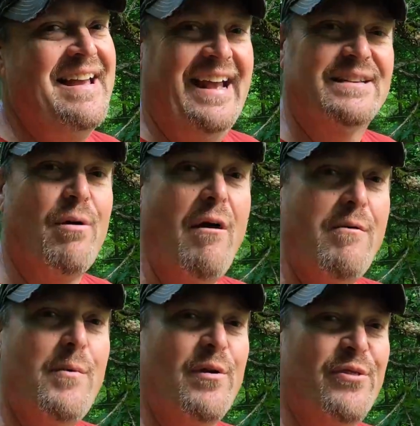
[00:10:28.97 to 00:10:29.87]
It's
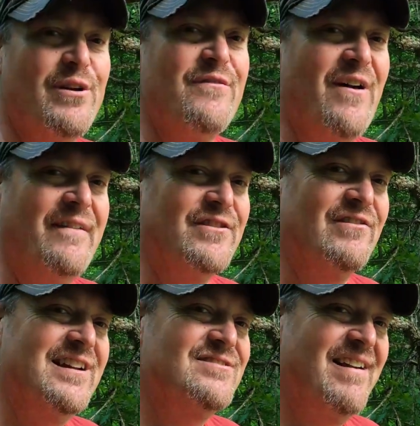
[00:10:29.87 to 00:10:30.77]
probably about 35
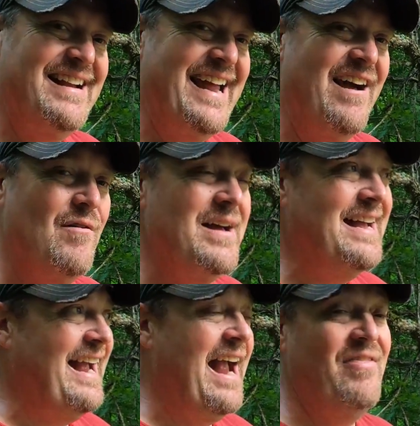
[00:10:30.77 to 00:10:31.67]
degrees right now,
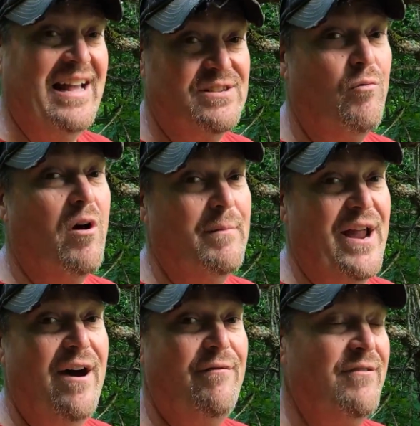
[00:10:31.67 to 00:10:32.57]
and that's warm
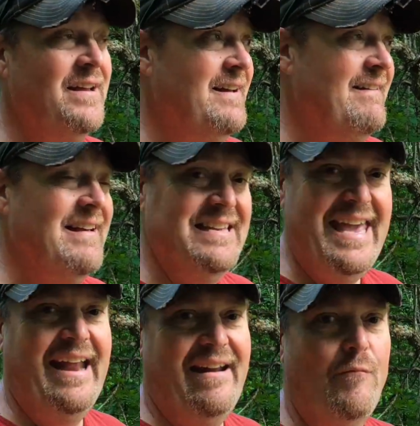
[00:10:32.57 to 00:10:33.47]
enough,
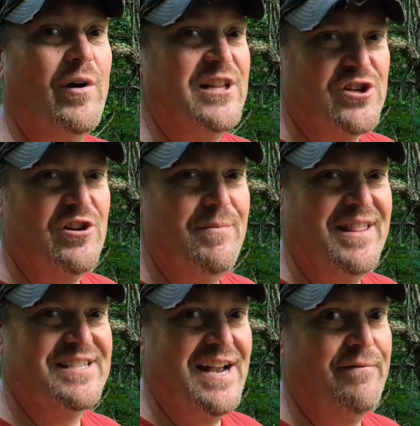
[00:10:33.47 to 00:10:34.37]
yet what it's going to be
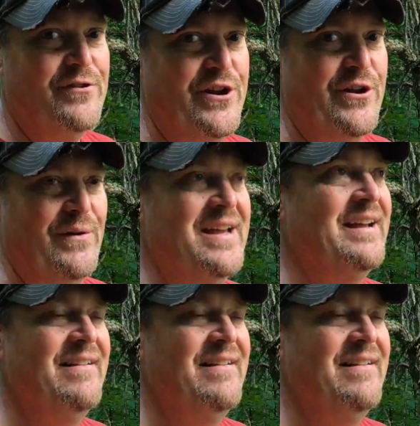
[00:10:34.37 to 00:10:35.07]
this afternoon.